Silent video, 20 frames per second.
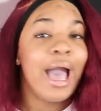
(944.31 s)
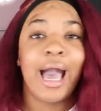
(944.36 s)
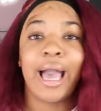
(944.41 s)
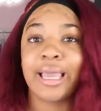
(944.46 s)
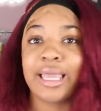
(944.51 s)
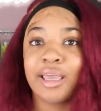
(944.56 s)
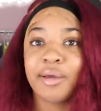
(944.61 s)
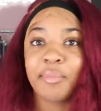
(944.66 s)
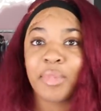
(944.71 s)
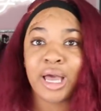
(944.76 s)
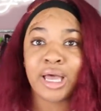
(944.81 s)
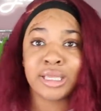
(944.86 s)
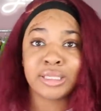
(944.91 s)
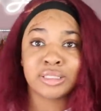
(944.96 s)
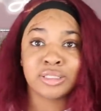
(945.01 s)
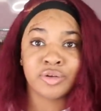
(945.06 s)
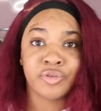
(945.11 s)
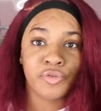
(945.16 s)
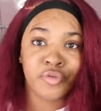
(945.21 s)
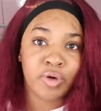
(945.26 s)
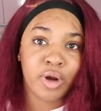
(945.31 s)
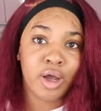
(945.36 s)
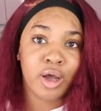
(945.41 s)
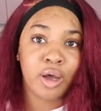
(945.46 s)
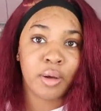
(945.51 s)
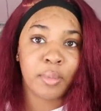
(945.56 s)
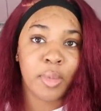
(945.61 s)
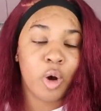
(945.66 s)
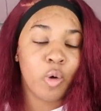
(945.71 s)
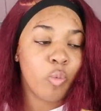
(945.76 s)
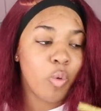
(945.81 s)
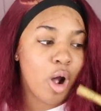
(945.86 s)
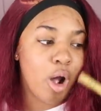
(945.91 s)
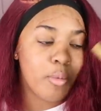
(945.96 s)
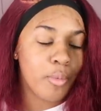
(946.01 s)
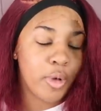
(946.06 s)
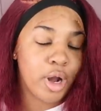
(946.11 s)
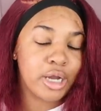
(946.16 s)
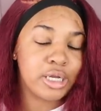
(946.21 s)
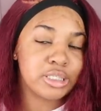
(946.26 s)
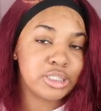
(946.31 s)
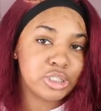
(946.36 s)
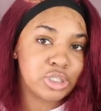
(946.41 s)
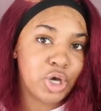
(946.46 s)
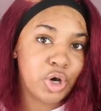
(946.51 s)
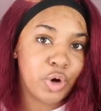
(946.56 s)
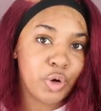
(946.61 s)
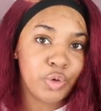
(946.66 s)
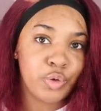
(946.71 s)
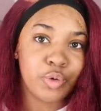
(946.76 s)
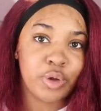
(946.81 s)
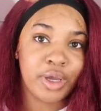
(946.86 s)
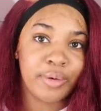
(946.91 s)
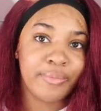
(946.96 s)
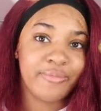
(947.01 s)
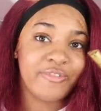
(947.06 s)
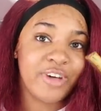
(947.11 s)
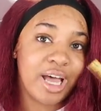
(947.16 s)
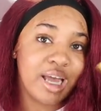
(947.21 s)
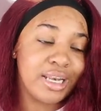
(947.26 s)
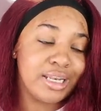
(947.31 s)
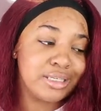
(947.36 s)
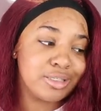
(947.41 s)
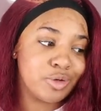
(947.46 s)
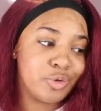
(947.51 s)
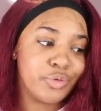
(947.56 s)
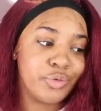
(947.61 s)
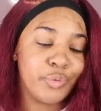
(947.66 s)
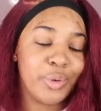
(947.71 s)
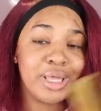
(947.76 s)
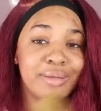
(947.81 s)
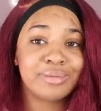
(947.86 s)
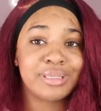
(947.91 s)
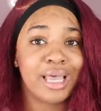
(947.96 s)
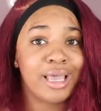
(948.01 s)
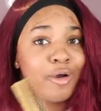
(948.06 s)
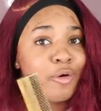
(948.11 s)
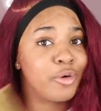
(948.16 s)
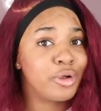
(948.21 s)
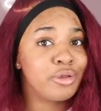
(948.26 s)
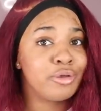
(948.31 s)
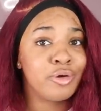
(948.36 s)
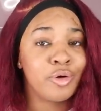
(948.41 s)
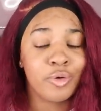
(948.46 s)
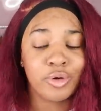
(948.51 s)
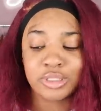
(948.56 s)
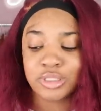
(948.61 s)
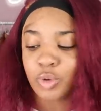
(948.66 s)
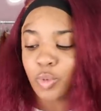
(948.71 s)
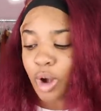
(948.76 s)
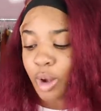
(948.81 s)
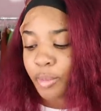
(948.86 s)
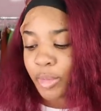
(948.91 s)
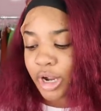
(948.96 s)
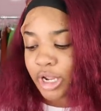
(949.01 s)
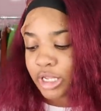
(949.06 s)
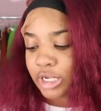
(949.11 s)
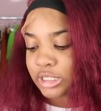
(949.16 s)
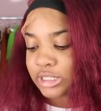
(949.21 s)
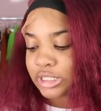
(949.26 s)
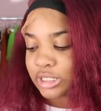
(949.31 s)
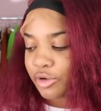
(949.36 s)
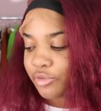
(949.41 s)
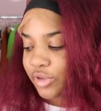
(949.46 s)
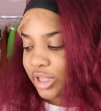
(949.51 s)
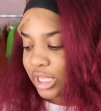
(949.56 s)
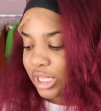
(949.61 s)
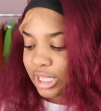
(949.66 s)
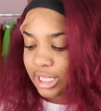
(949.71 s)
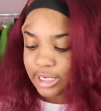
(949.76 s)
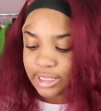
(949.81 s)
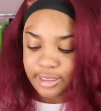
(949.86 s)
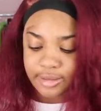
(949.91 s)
I get mine from Walmart, so you can find this on the website or you can go into Walmart yourself and get